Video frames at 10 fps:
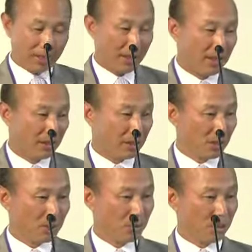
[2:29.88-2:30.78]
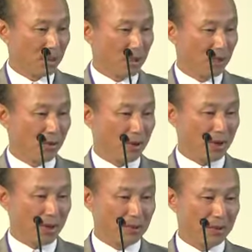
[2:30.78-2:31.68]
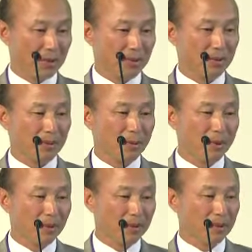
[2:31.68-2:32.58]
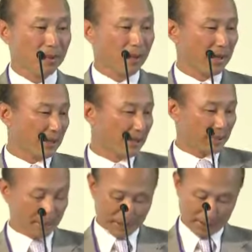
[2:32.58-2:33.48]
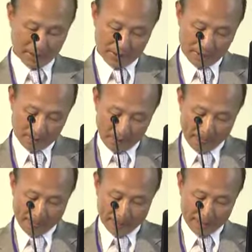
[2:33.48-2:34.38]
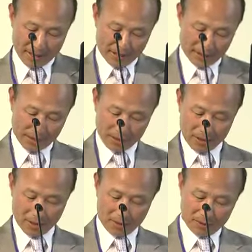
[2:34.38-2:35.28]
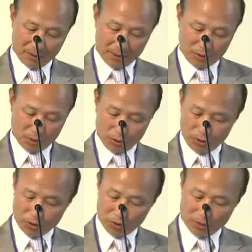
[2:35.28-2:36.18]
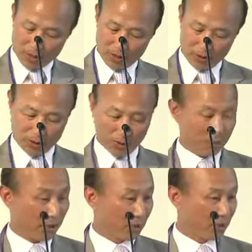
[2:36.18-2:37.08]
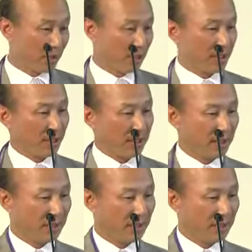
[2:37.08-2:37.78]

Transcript: and social network games on mobile device. Next, I will introduce my research study.